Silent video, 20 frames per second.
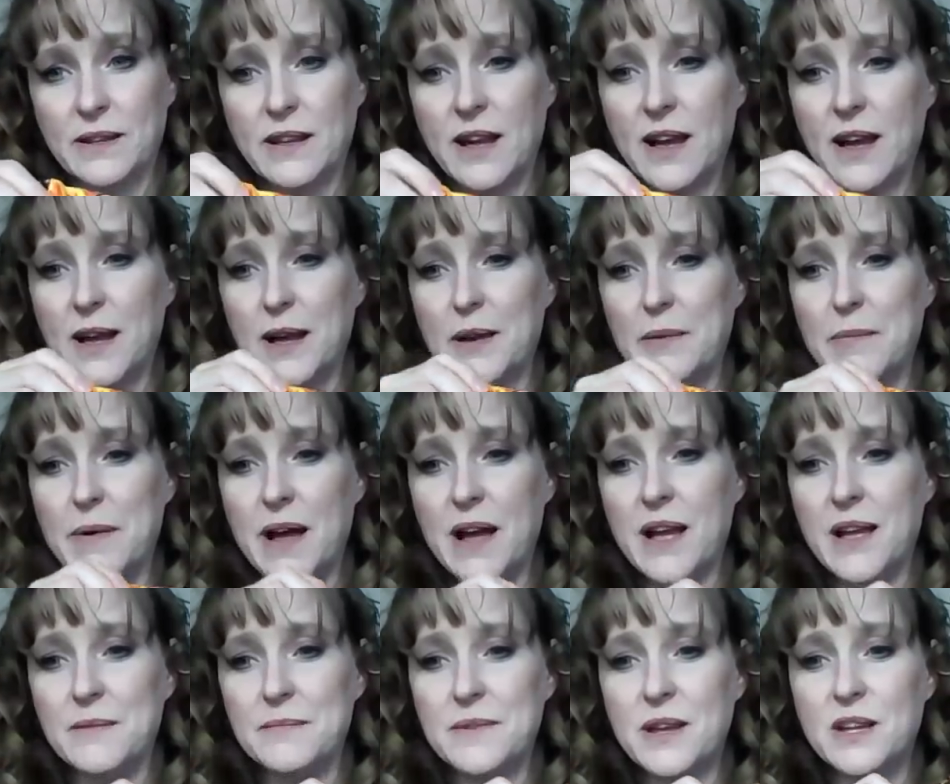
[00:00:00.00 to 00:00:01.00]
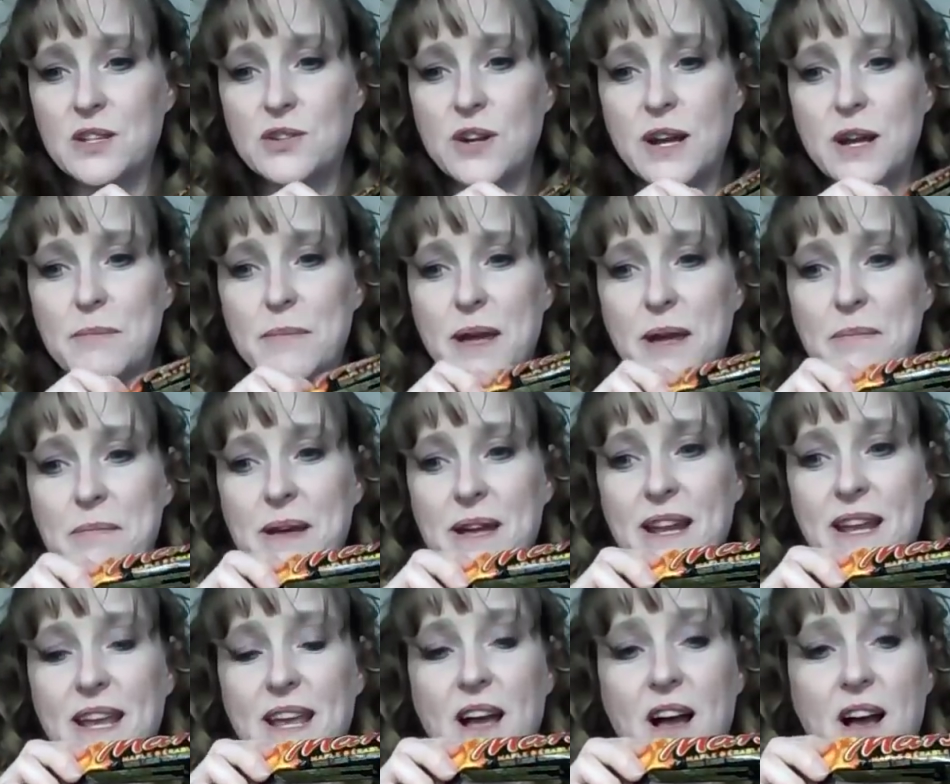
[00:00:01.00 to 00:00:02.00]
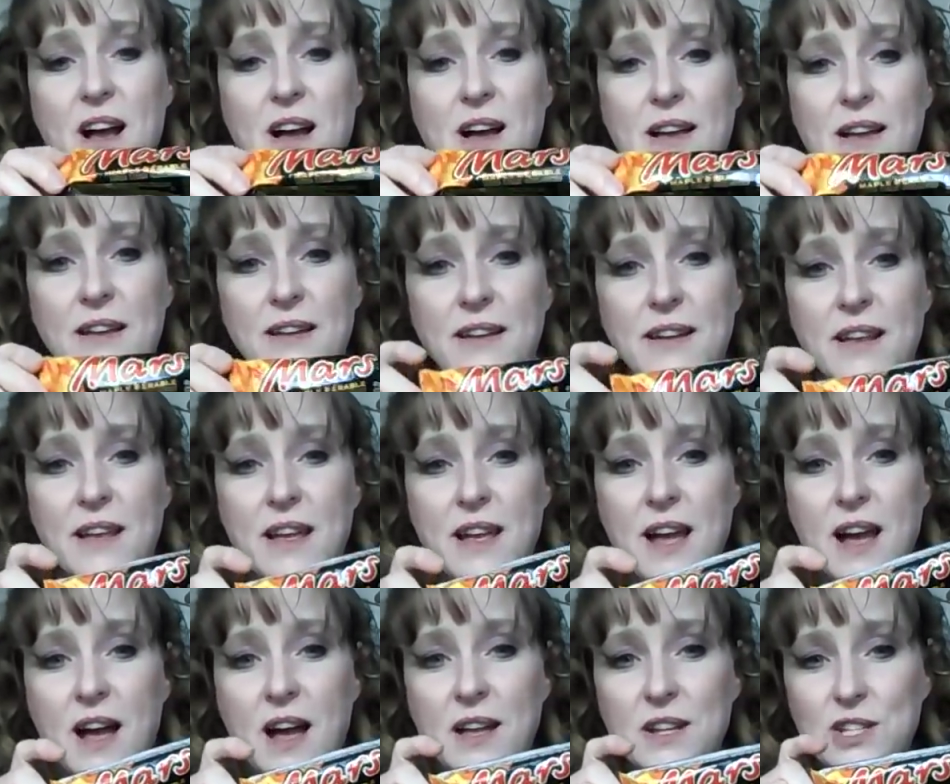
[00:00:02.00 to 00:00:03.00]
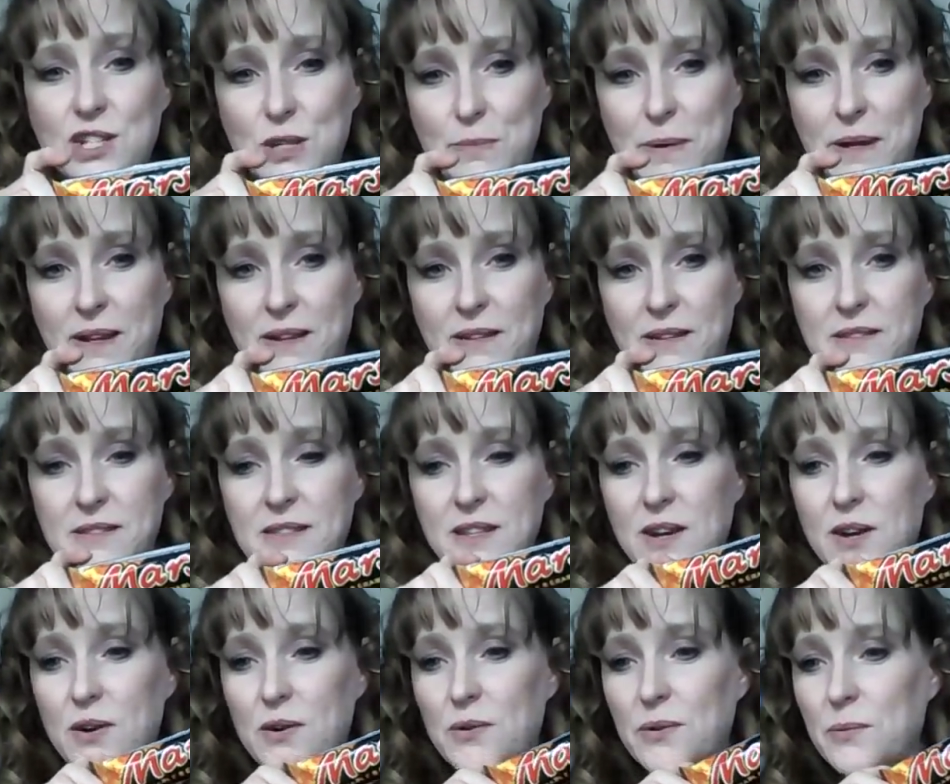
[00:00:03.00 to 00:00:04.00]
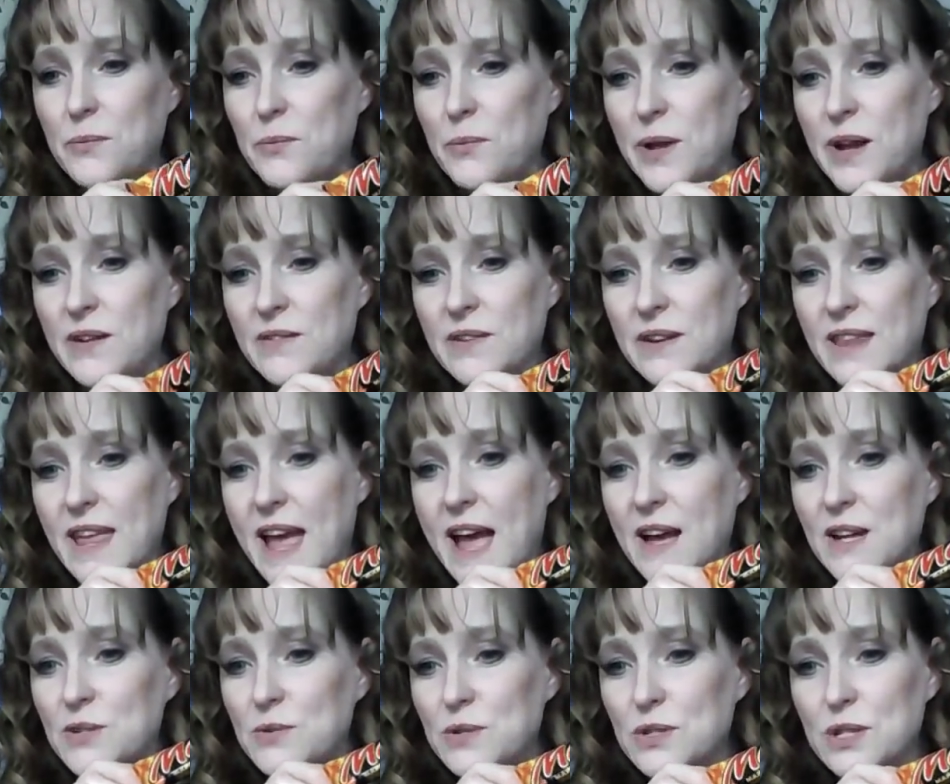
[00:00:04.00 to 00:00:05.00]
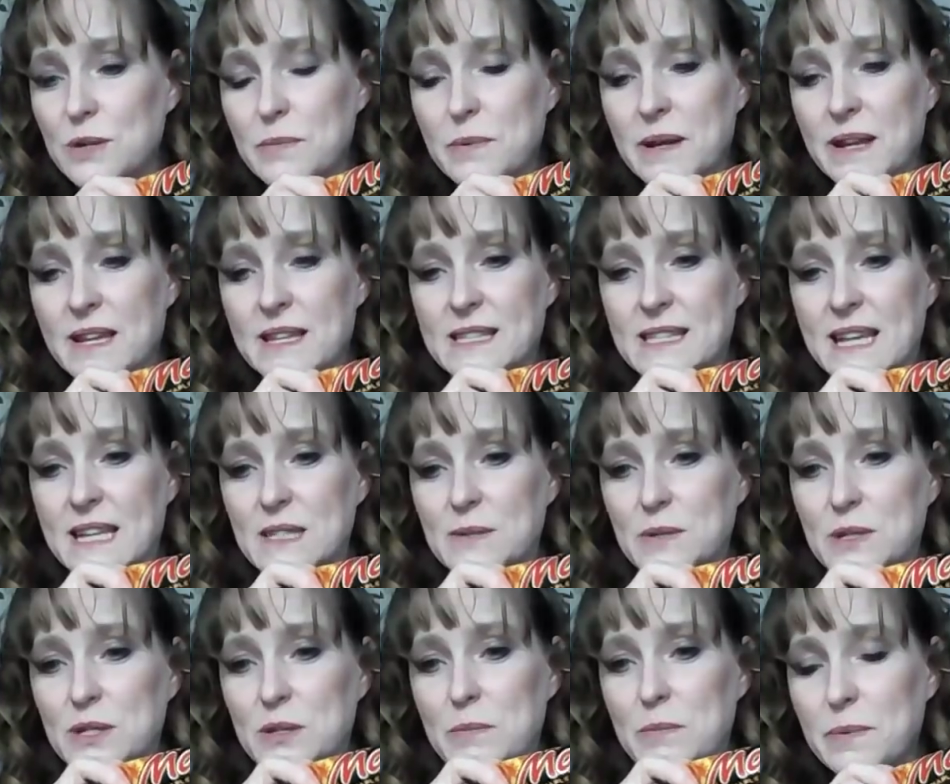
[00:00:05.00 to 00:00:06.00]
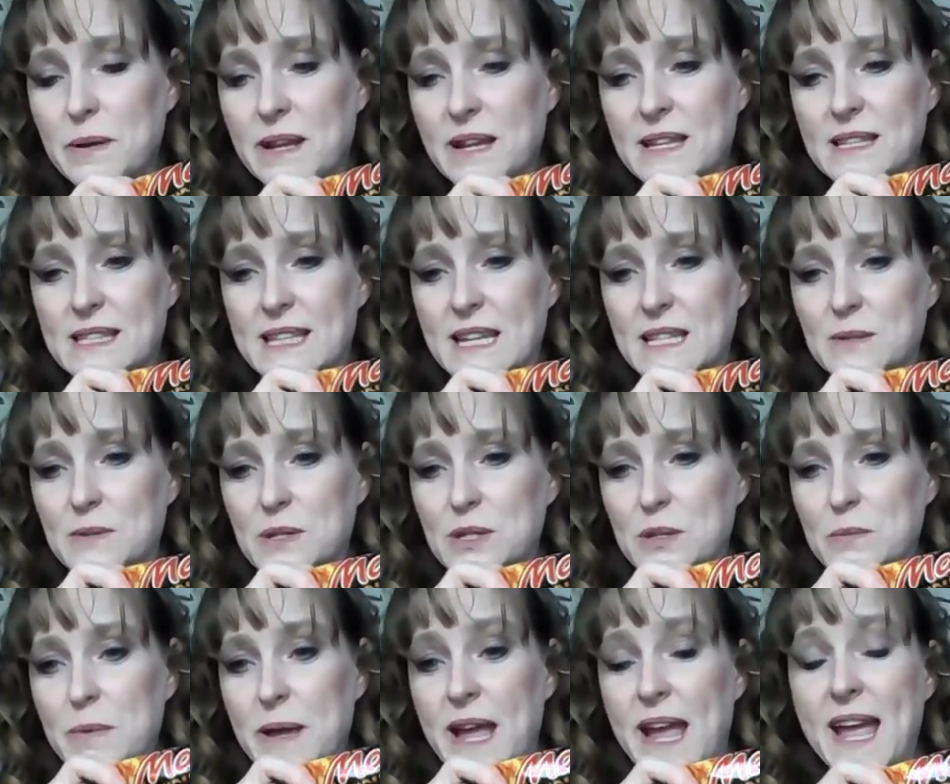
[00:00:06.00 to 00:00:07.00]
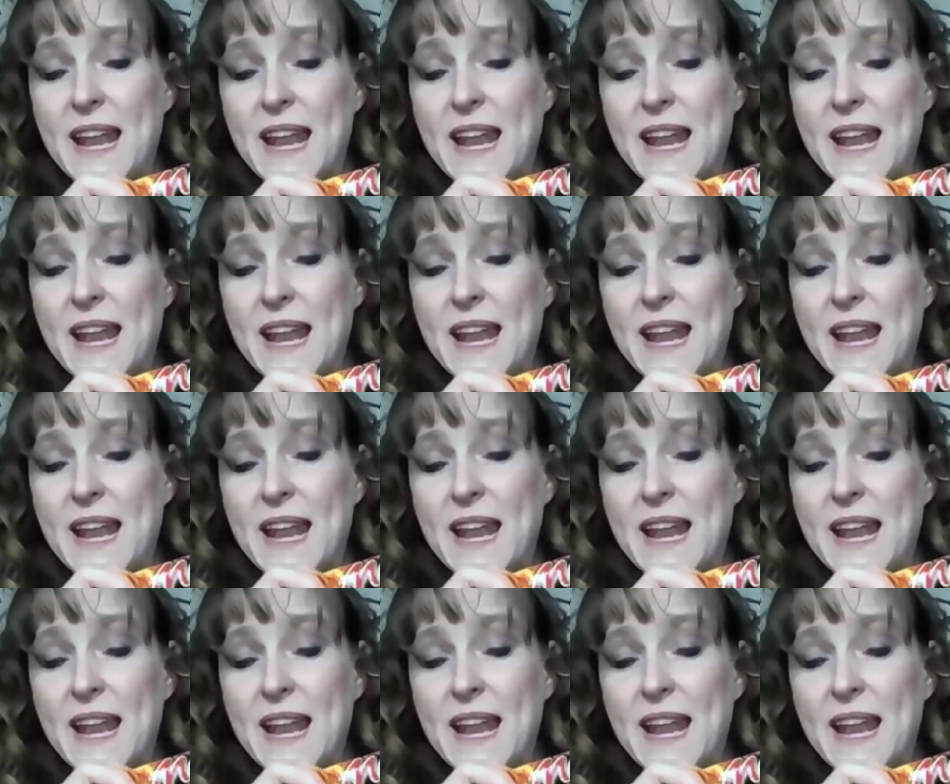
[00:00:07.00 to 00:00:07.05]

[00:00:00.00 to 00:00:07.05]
Um, I am not trying to make money on, on shipping. So whatever the actual shipping is, that's what shipping is, that's what you pay.